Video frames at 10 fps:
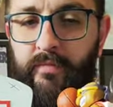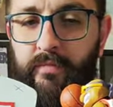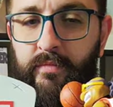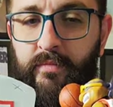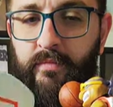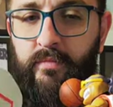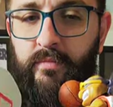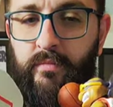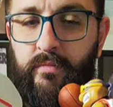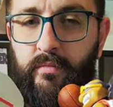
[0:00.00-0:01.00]

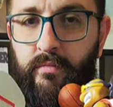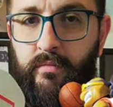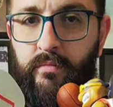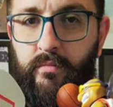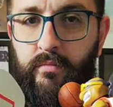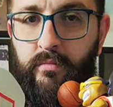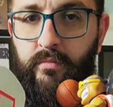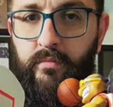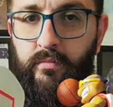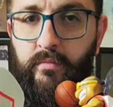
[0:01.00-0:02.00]

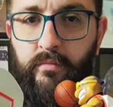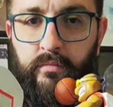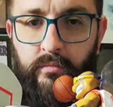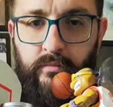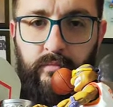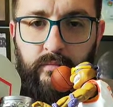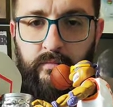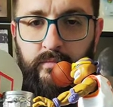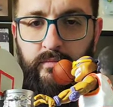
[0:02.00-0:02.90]
(no one is talking)